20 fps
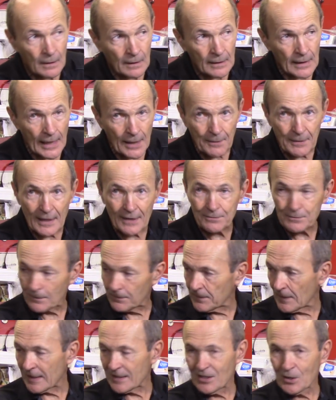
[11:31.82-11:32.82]
Now I have to
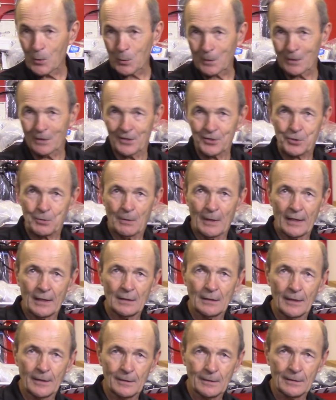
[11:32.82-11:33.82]
find the owner of this
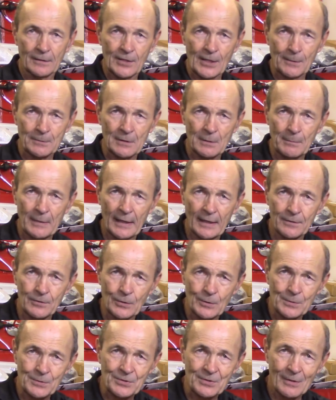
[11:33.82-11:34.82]
regulator and tell him the bad
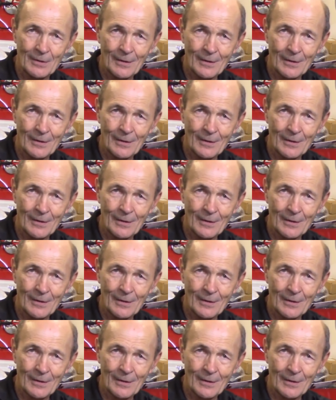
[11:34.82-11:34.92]
news.